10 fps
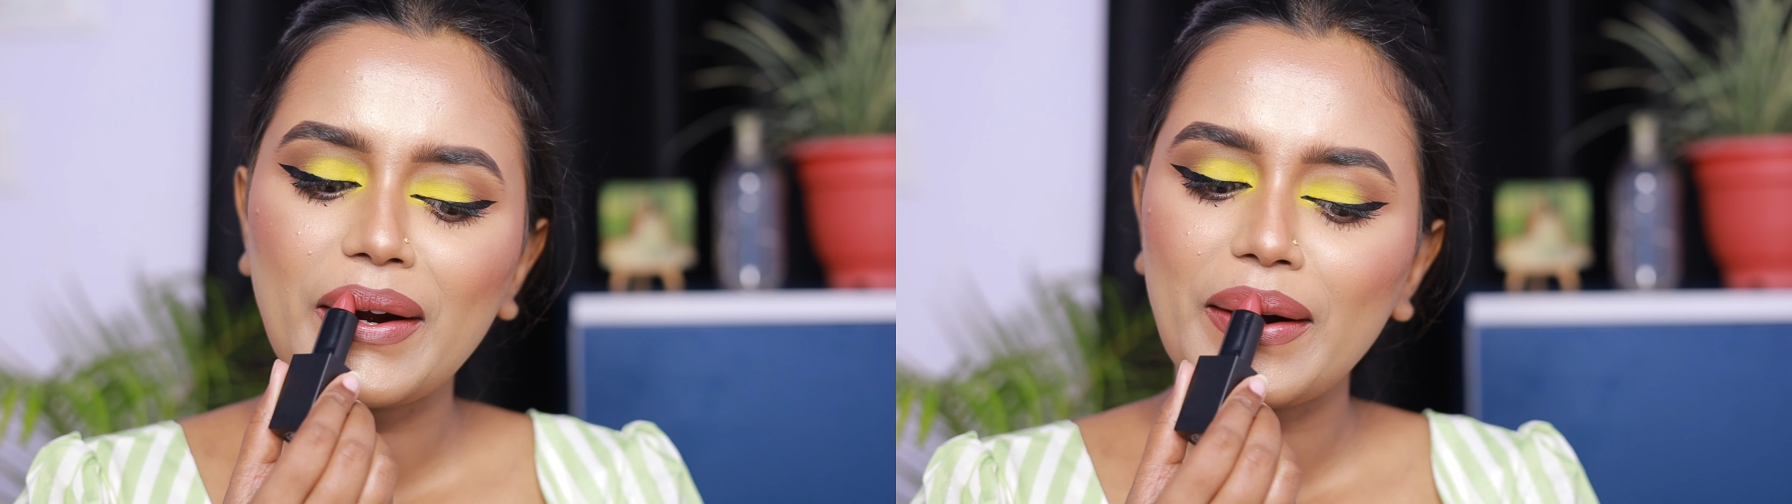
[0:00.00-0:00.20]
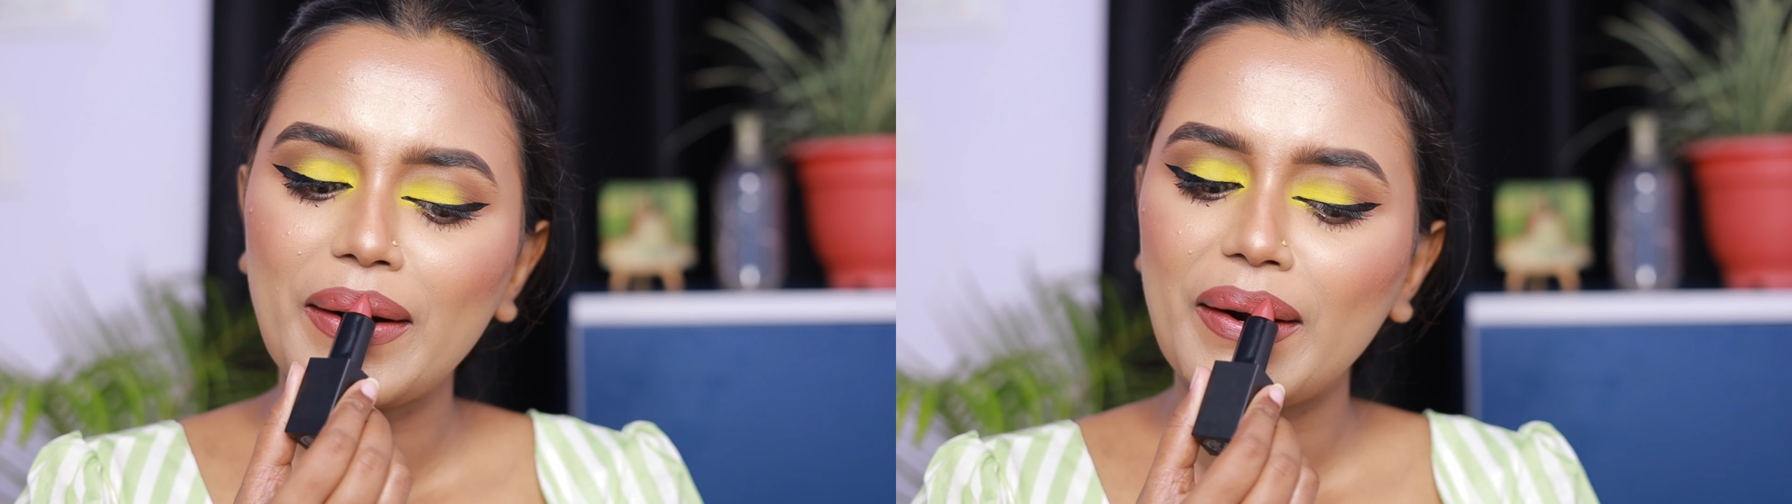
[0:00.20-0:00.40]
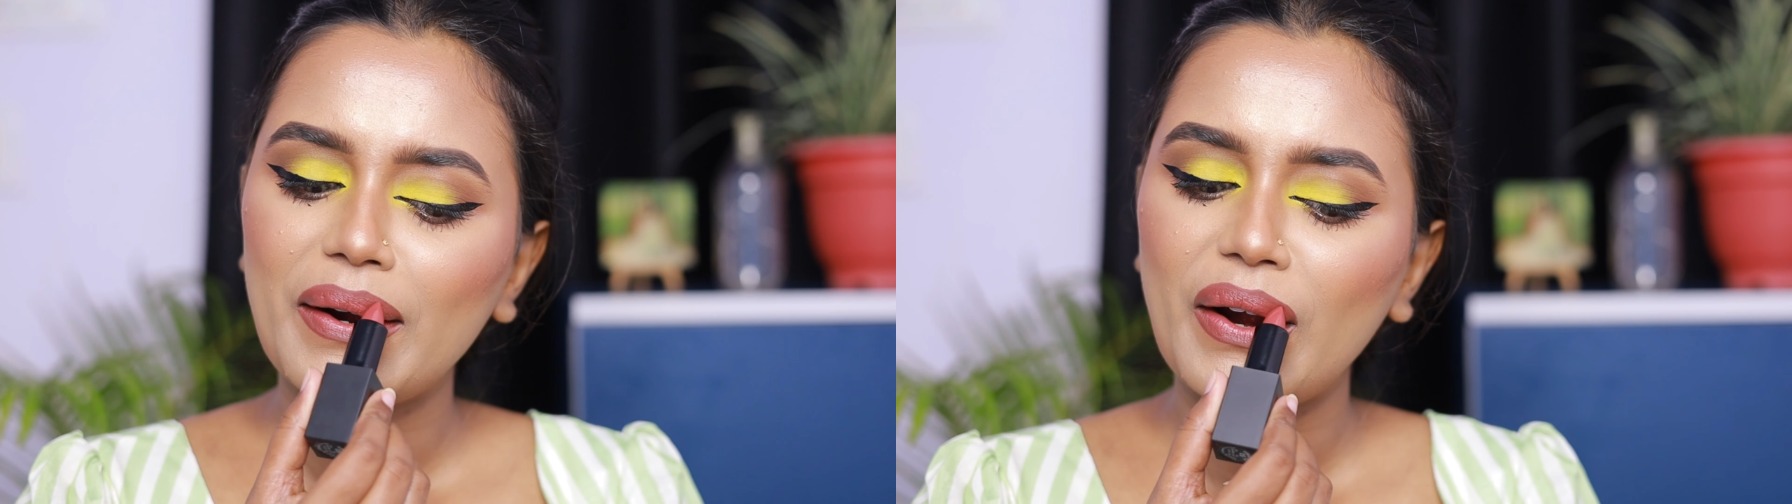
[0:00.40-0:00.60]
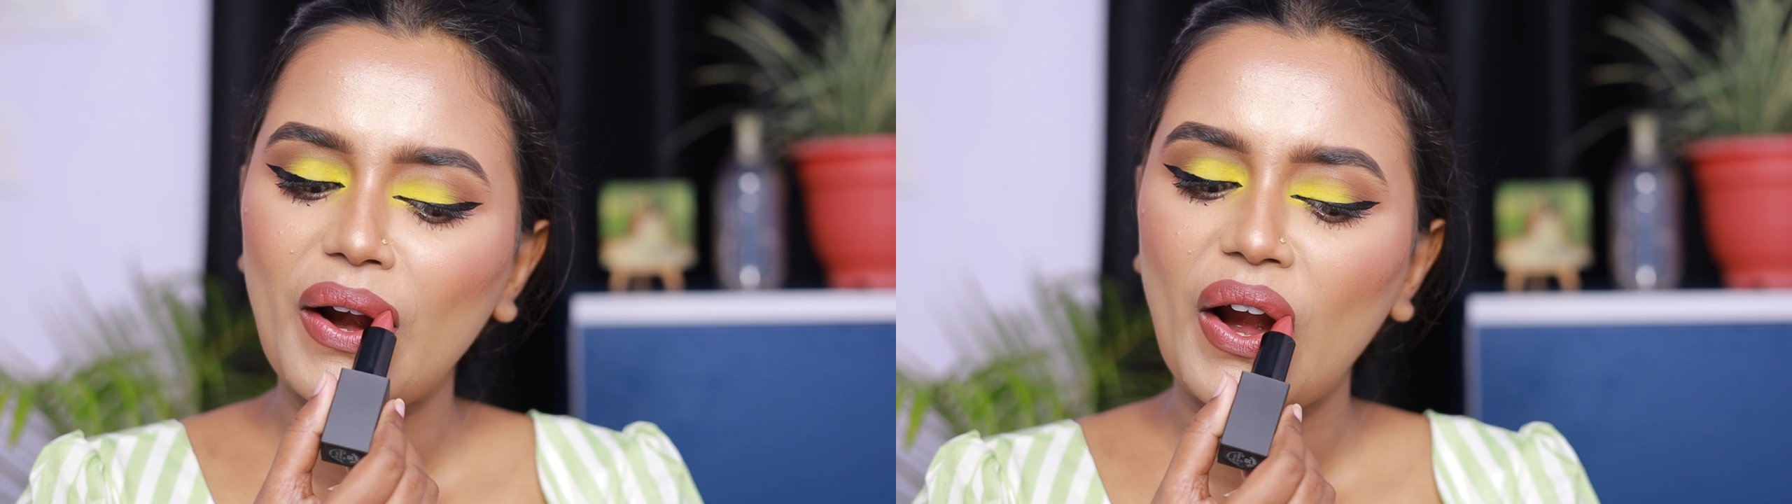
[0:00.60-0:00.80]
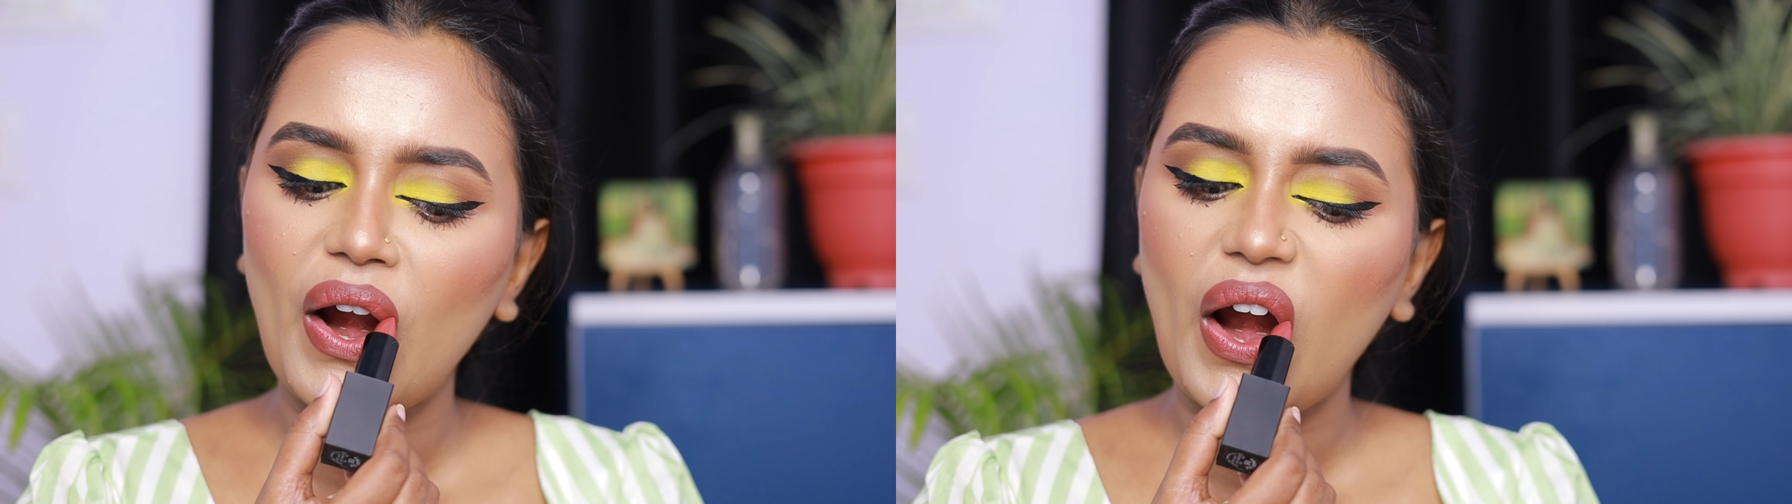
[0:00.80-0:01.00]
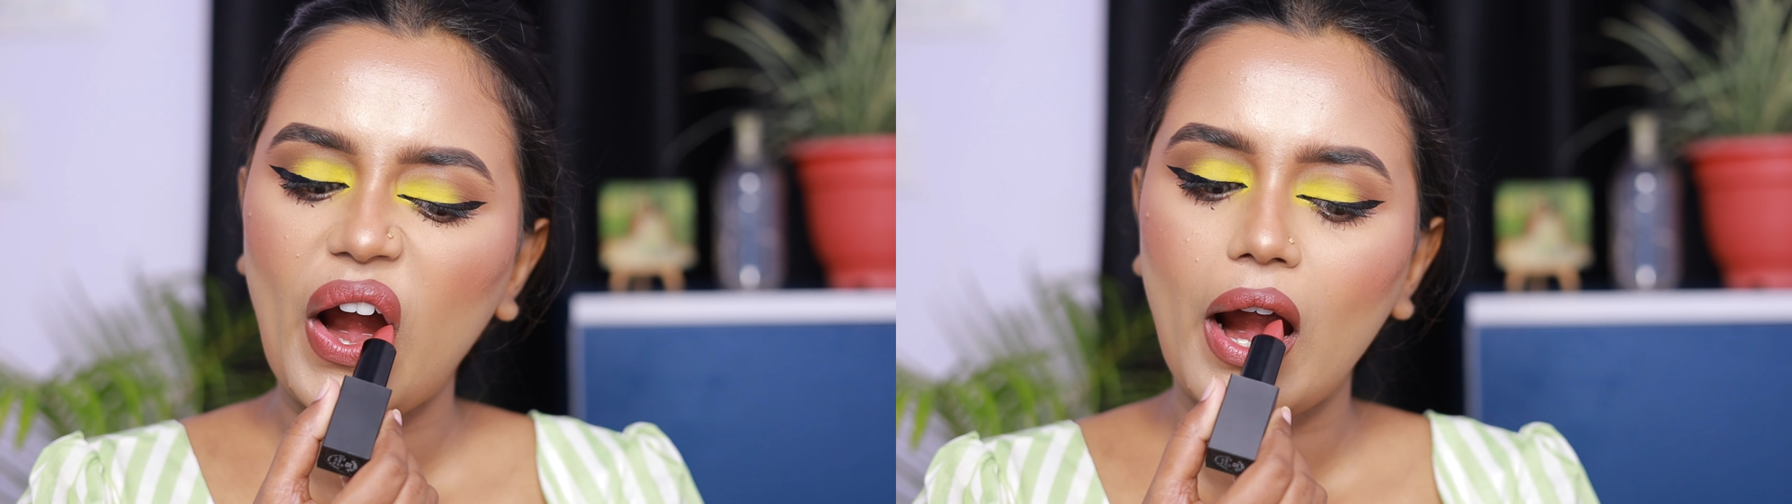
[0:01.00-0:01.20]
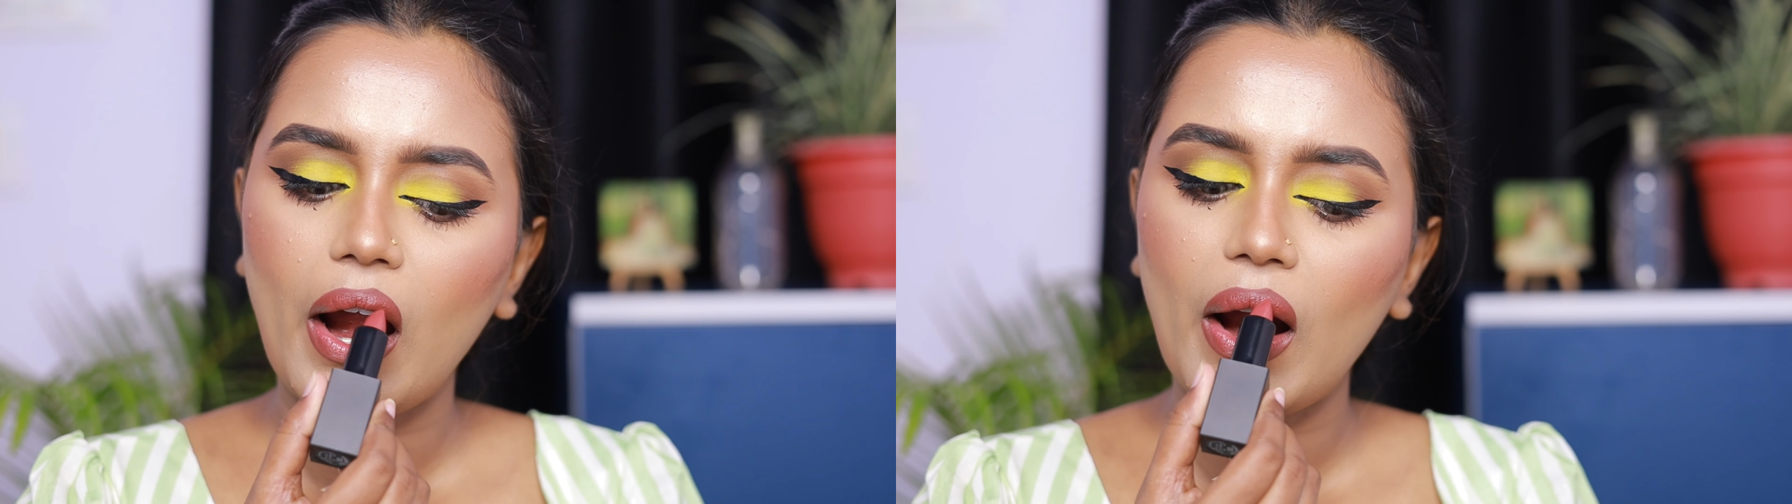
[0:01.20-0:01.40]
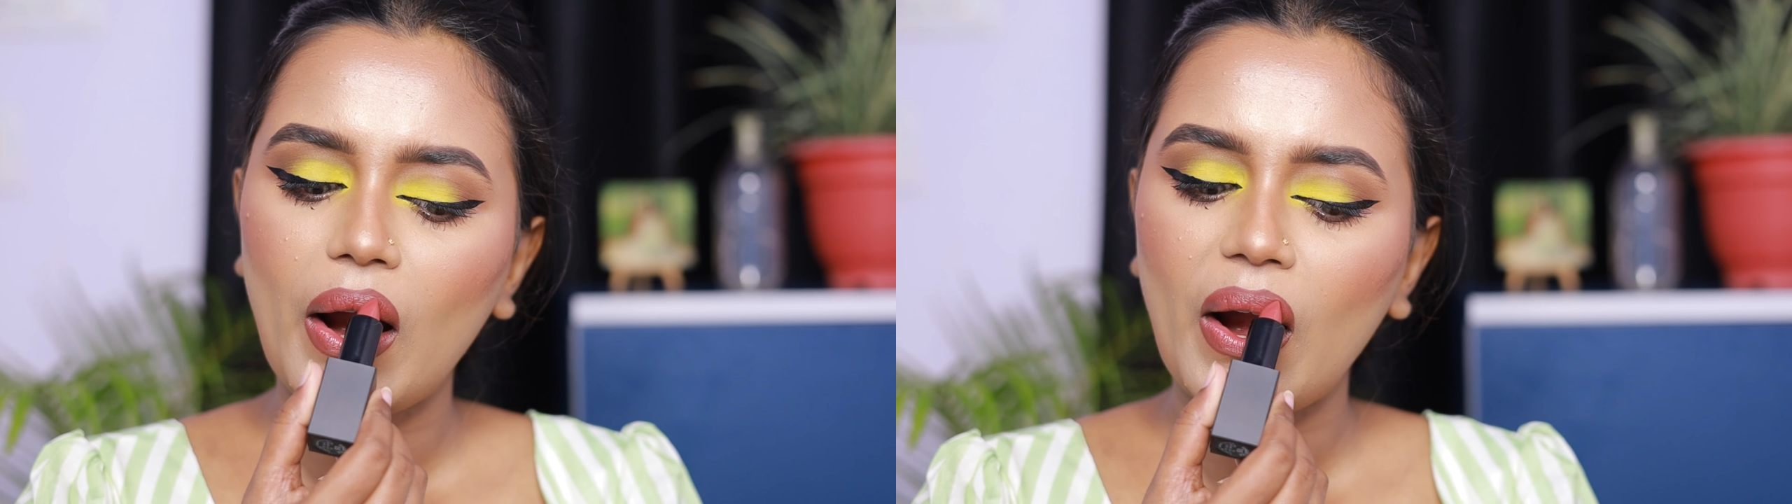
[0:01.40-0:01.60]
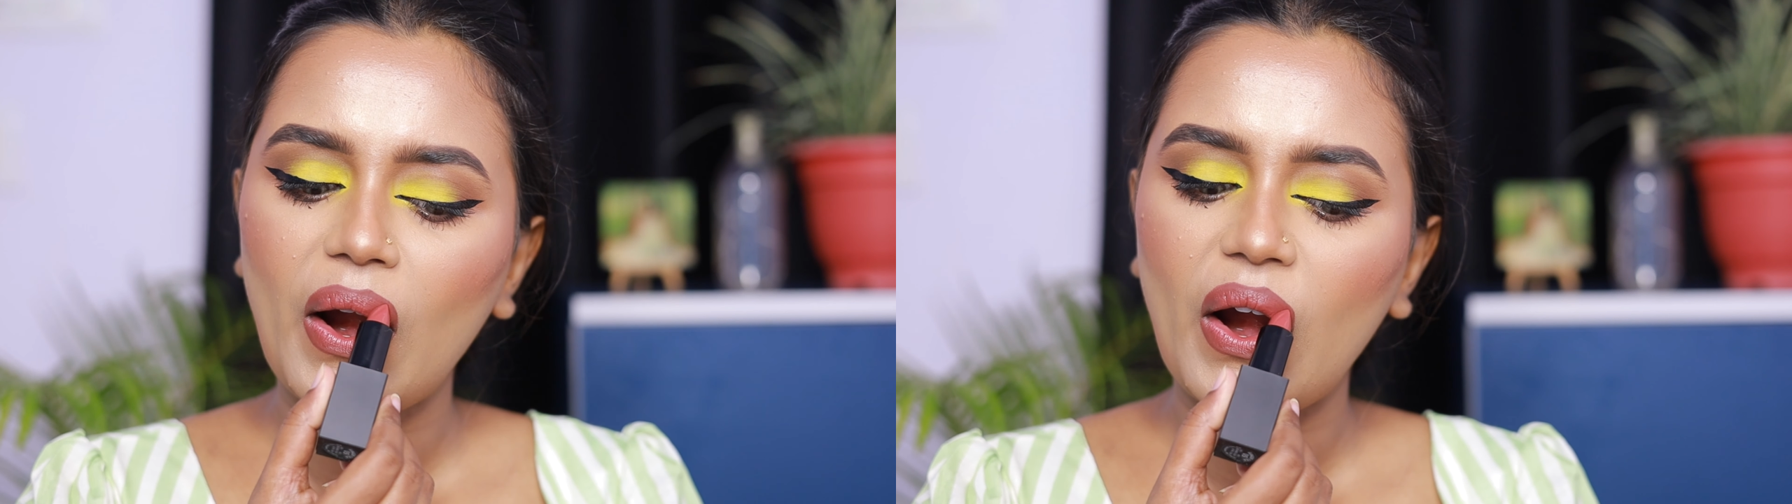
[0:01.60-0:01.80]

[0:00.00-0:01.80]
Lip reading: The shade details are in